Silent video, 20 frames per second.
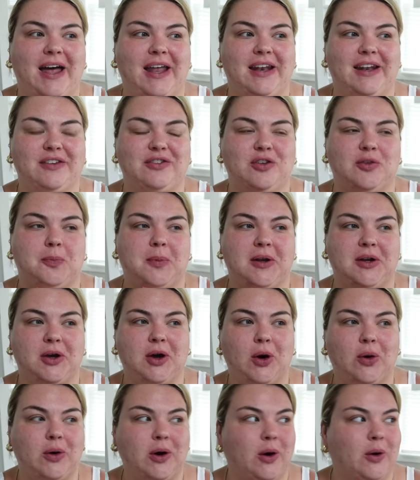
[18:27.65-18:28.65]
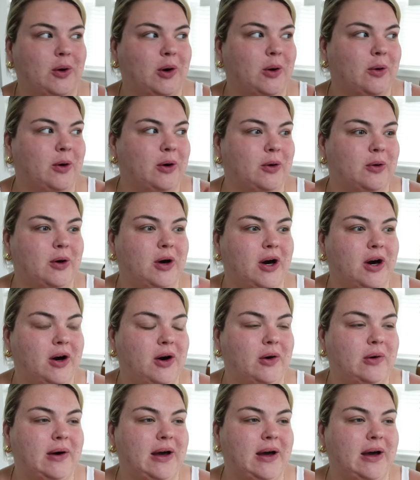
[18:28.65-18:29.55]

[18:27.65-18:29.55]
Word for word: and it's just been go, go, go, go, go.